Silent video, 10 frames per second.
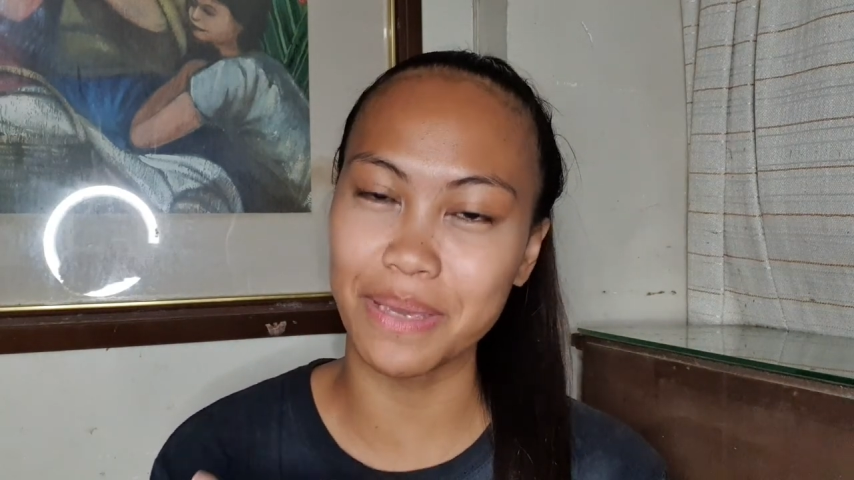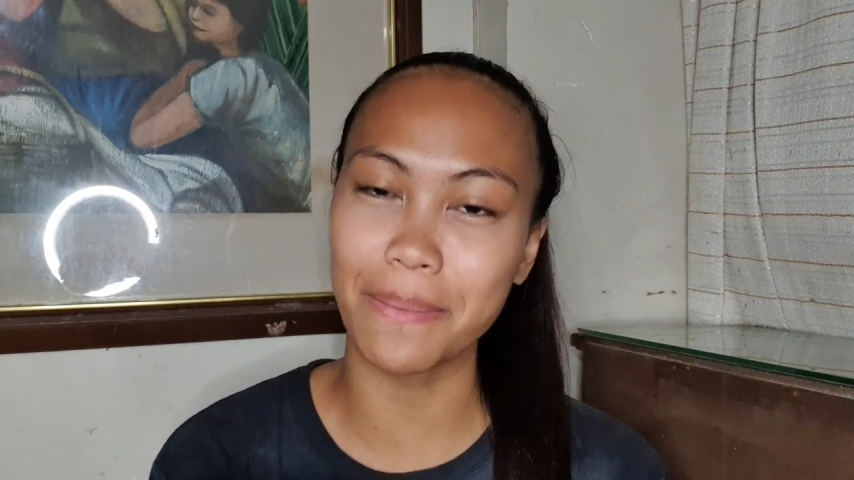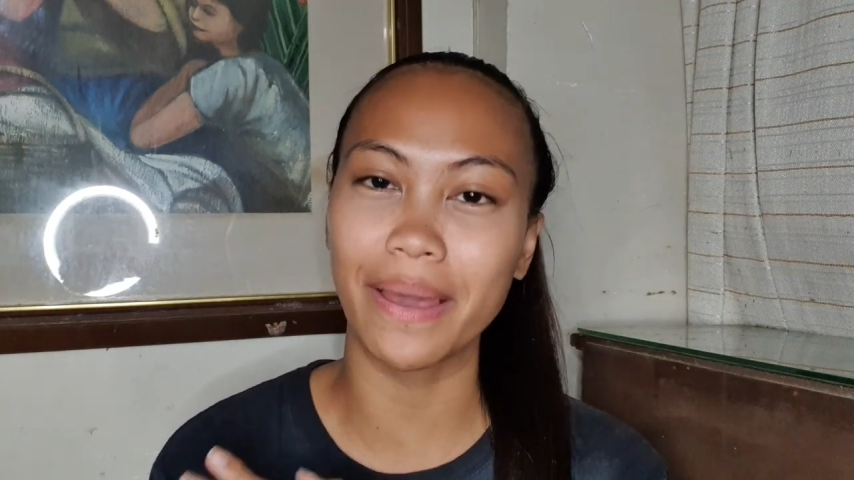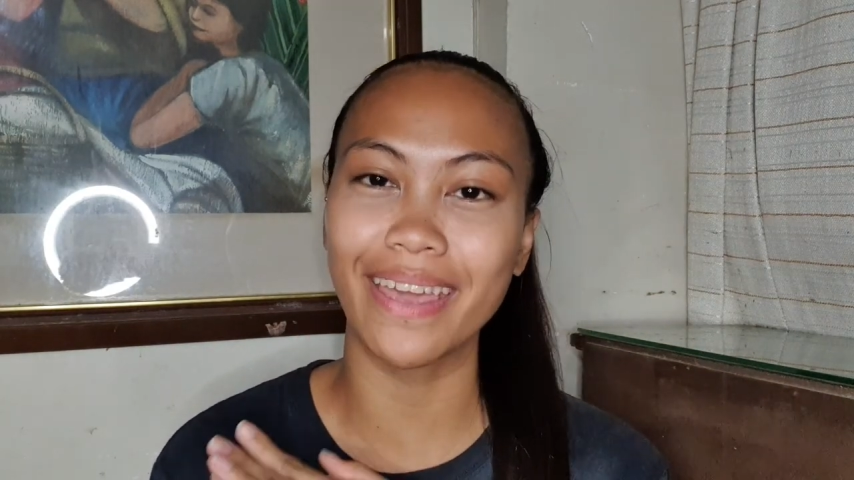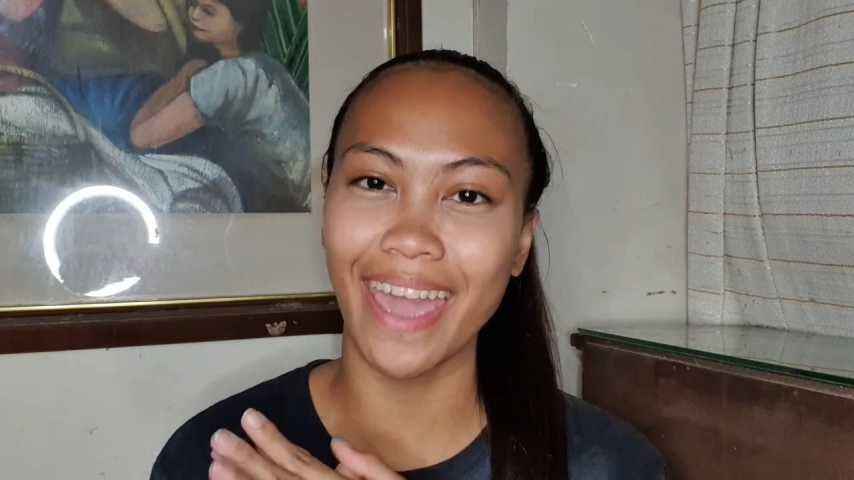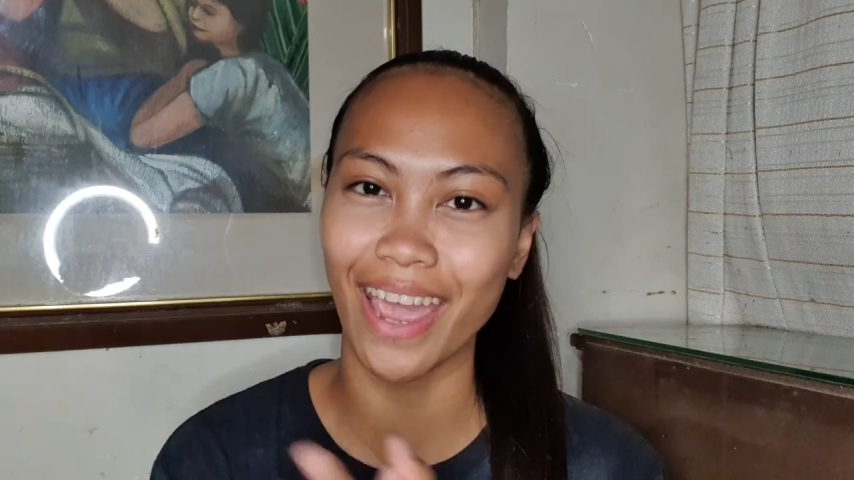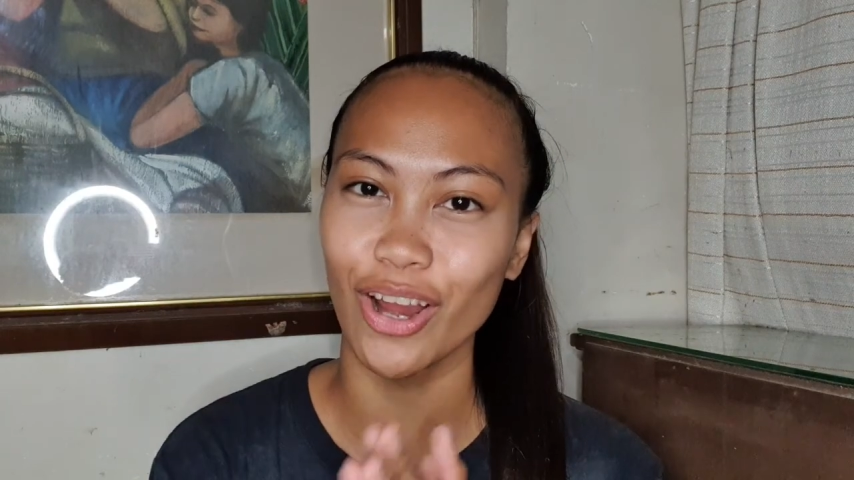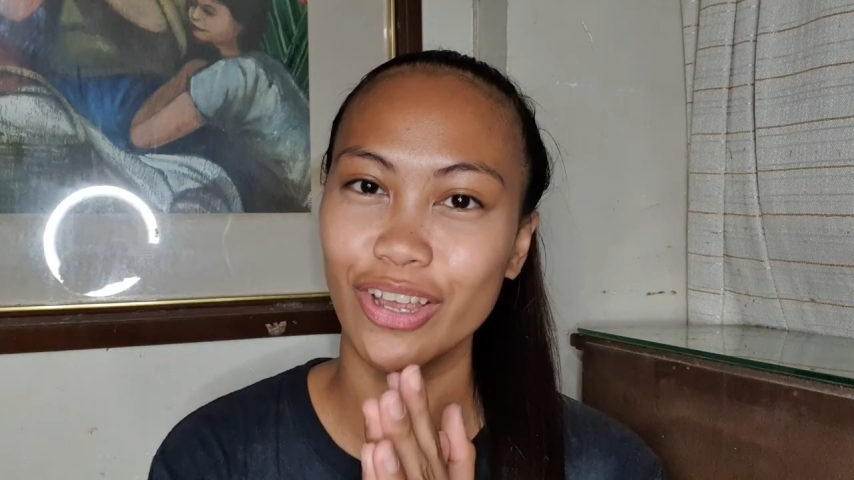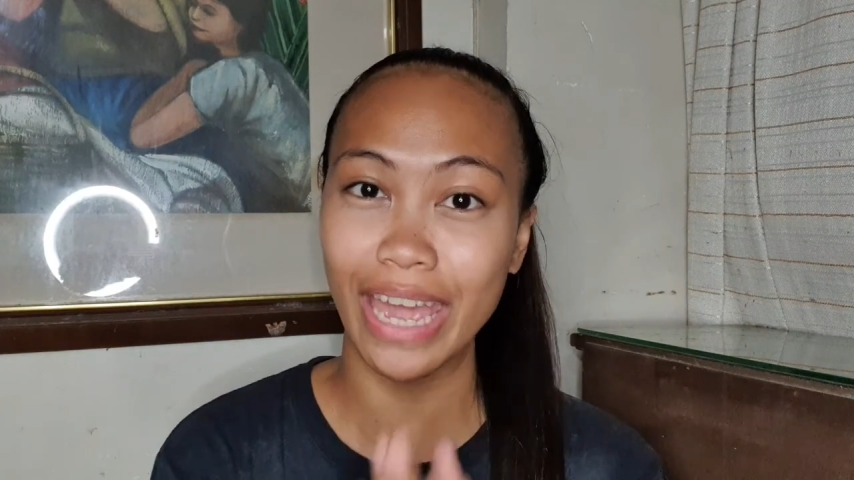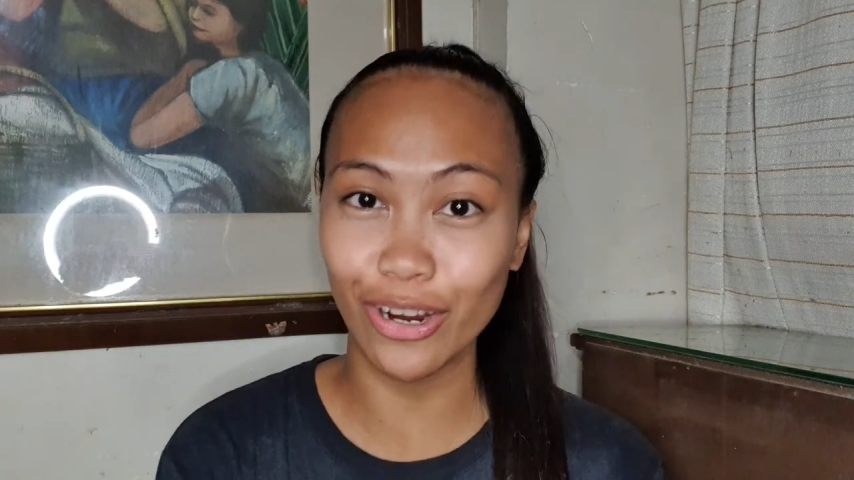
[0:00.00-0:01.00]
me my
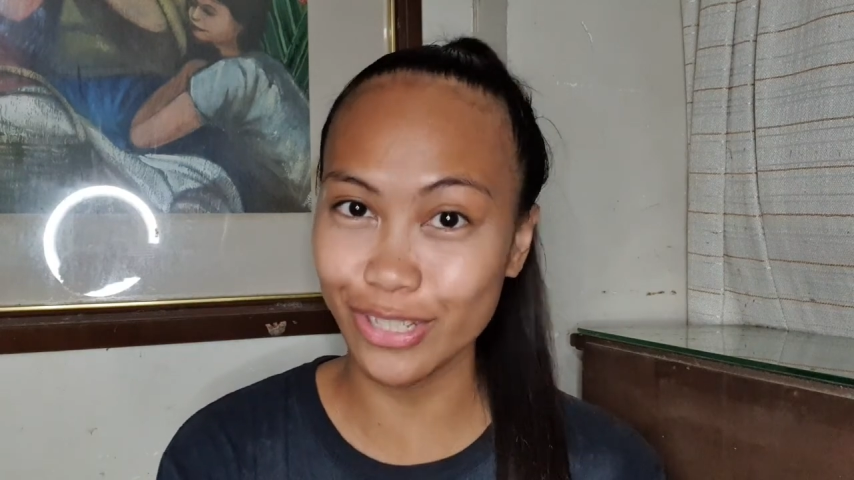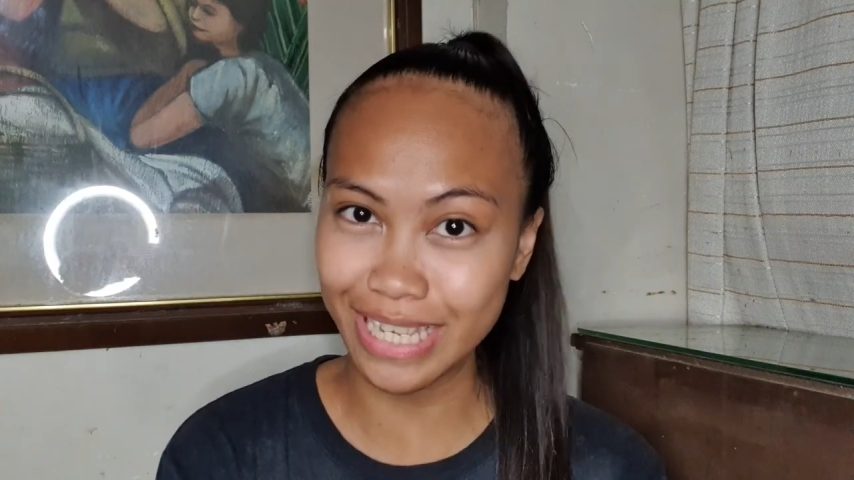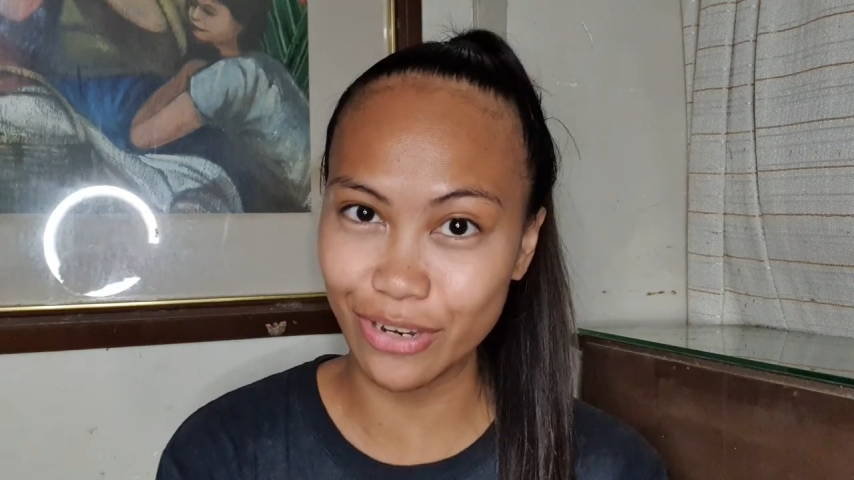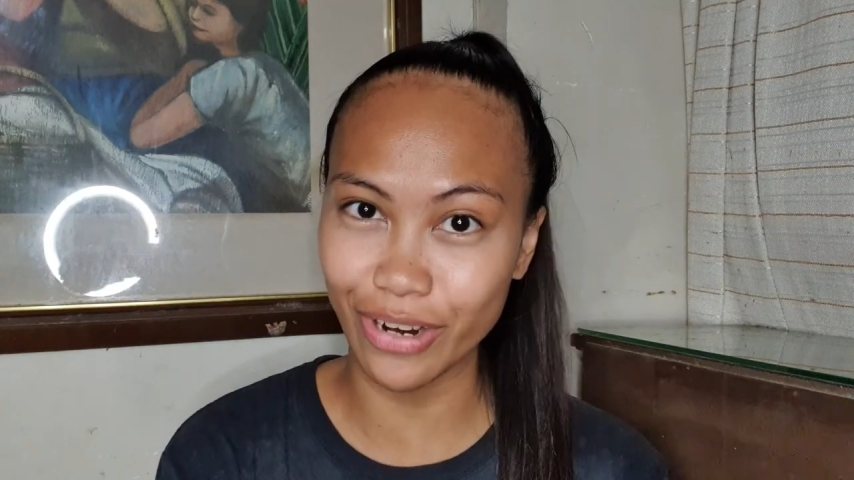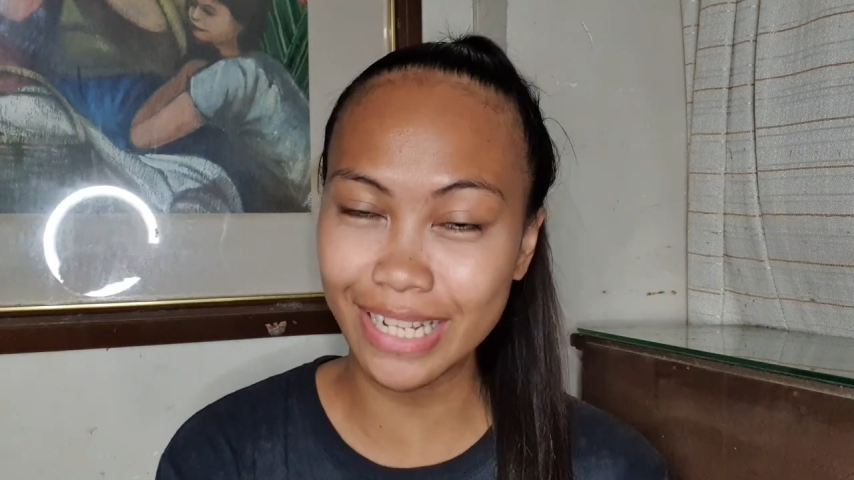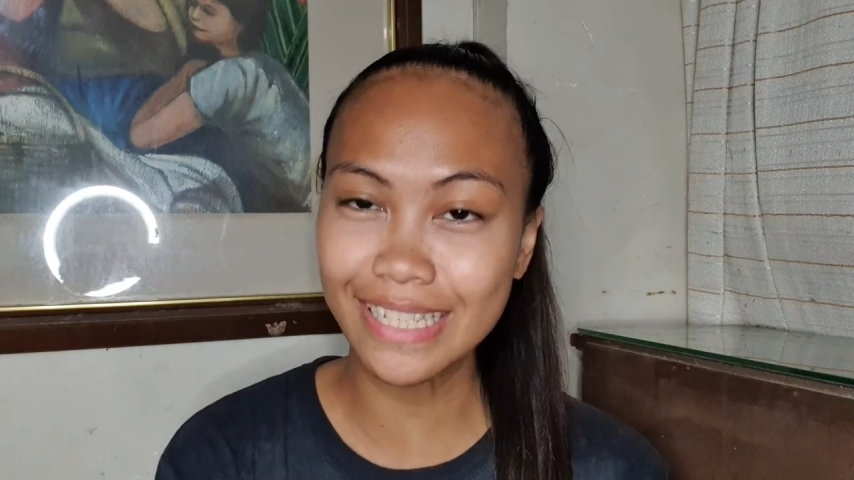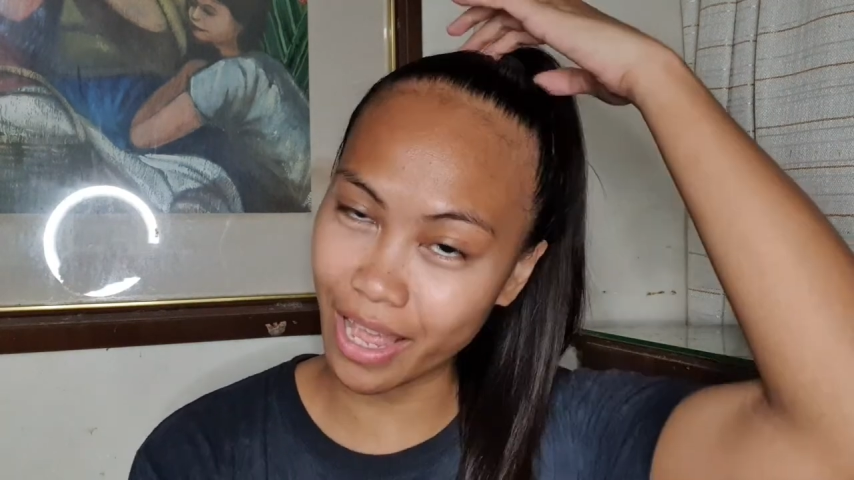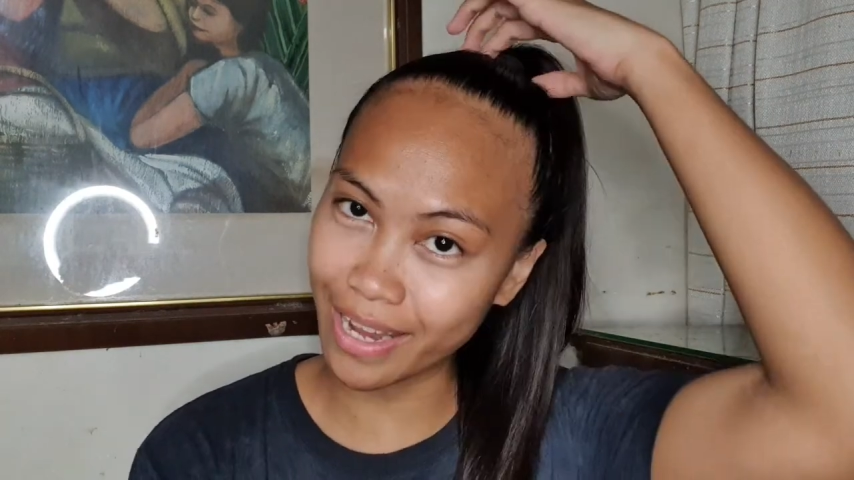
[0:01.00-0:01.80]
hair care secrets